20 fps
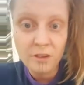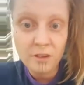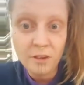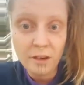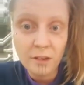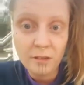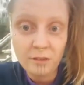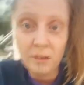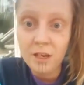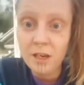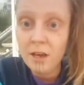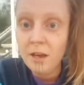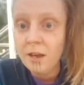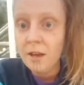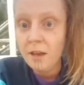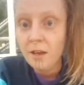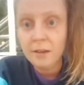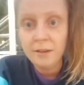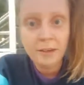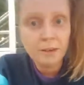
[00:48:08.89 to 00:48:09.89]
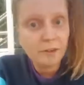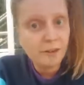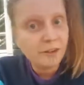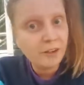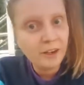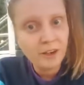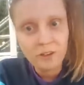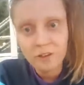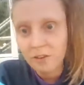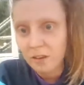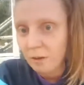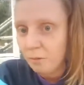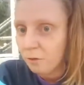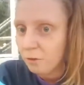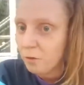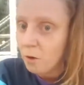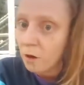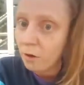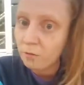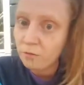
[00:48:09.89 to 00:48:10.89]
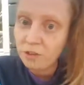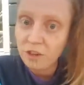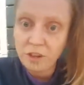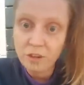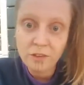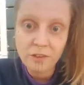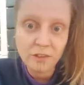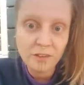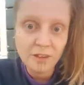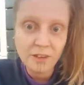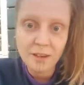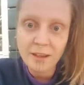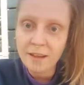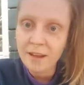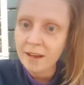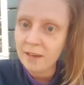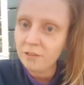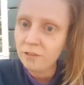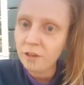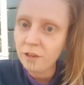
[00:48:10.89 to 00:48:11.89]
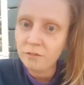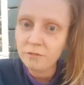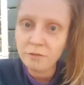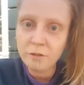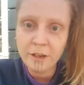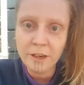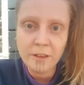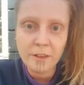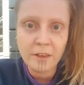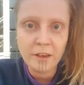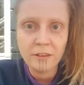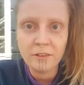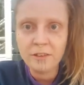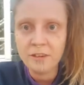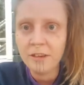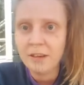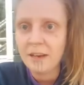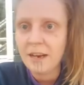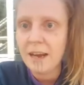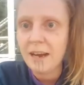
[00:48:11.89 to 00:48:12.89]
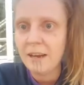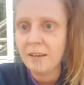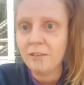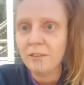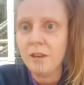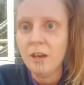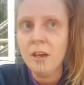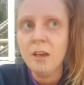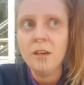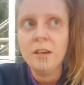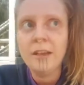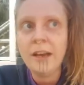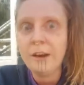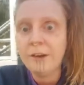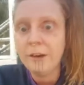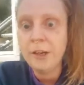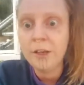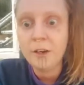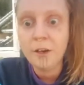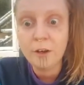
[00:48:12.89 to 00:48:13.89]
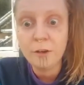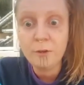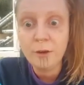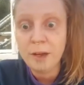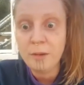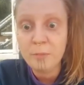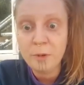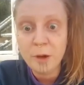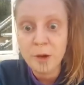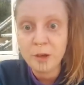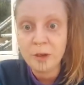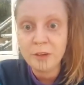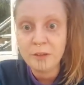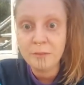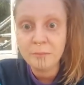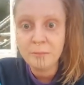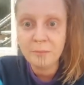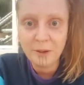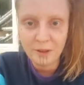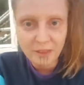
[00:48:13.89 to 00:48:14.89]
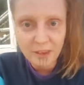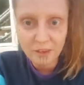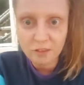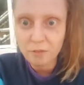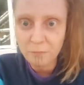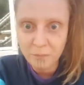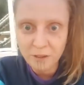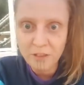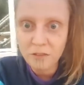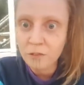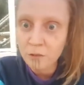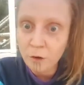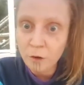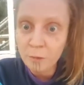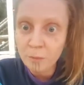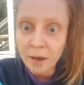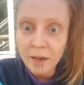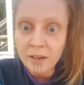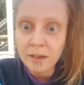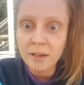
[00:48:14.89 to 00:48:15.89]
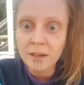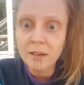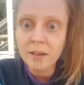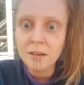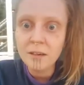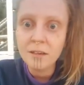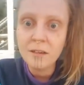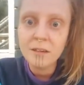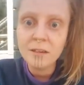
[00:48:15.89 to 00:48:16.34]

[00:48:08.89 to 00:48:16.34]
an incarnation that was called Jesus, and that has done great things, and that has carried a great burden. But there's been so many.